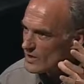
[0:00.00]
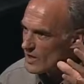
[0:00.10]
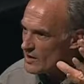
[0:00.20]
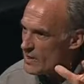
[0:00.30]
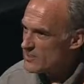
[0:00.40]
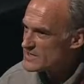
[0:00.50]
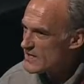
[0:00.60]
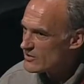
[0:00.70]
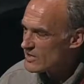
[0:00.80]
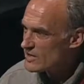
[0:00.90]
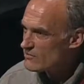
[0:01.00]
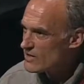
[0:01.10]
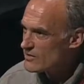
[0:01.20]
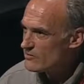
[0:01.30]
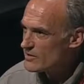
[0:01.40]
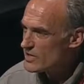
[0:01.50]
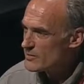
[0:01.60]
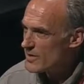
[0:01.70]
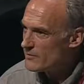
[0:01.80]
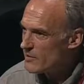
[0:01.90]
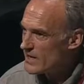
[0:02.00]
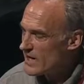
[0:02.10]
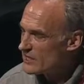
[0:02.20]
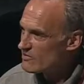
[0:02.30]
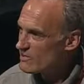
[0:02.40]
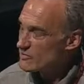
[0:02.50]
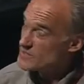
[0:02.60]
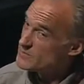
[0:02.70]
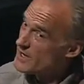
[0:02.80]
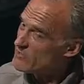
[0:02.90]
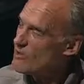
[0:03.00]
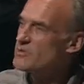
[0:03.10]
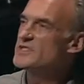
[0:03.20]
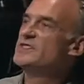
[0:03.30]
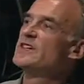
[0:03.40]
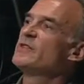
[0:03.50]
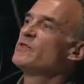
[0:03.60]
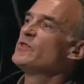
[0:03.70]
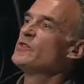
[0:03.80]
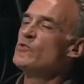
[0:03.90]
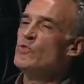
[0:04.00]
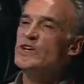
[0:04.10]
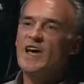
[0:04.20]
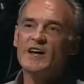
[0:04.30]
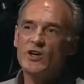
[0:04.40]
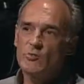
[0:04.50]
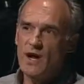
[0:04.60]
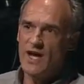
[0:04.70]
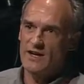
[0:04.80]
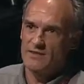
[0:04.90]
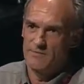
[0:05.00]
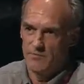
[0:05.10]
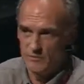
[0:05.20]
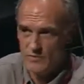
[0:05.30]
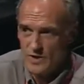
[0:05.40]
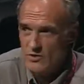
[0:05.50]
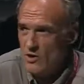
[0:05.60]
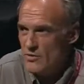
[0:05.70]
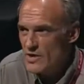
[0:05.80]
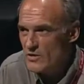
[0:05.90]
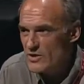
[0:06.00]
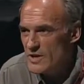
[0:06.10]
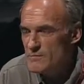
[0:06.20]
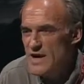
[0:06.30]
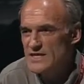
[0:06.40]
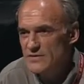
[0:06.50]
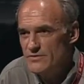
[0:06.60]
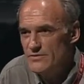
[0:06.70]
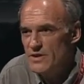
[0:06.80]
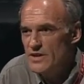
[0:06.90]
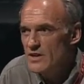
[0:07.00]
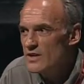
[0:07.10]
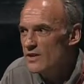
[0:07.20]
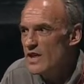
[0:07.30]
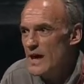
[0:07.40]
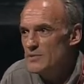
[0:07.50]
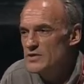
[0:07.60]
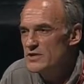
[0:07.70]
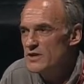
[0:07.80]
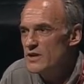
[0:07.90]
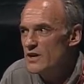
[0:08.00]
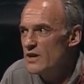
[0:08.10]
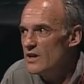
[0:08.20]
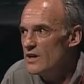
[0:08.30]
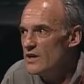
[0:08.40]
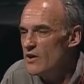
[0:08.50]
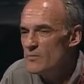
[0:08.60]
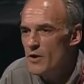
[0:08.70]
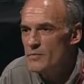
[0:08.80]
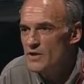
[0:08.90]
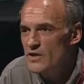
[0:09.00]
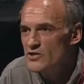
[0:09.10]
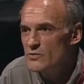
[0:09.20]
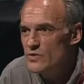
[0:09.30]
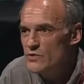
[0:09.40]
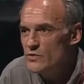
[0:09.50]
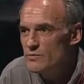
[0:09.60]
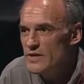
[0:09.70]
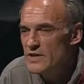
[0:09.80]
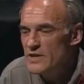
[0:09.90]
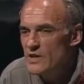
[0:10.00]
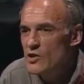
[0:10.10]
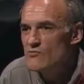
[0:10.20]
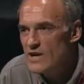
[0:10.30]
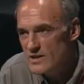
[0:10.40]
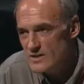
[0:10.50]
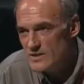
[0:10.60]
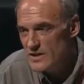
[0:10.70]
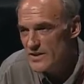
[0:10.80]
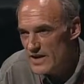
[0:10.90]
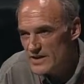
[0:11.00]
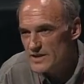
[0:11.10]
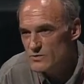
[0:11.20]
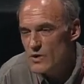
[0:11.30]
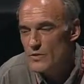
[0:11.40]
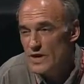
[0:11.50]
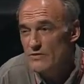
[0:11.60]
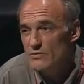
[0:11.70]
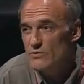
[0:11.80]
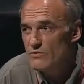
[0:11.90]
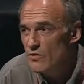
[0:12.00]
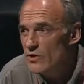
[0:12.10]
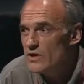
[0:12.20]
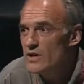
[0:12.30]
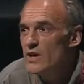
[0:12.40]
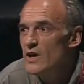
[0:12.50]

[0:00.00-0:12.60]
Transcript: I might be sounding like a raving greedy, but I'm not. I agree with what Spider Robertson said. We can't go back, not without a massive collapse in our population, which would be horrendous. And that is what we have to avoid.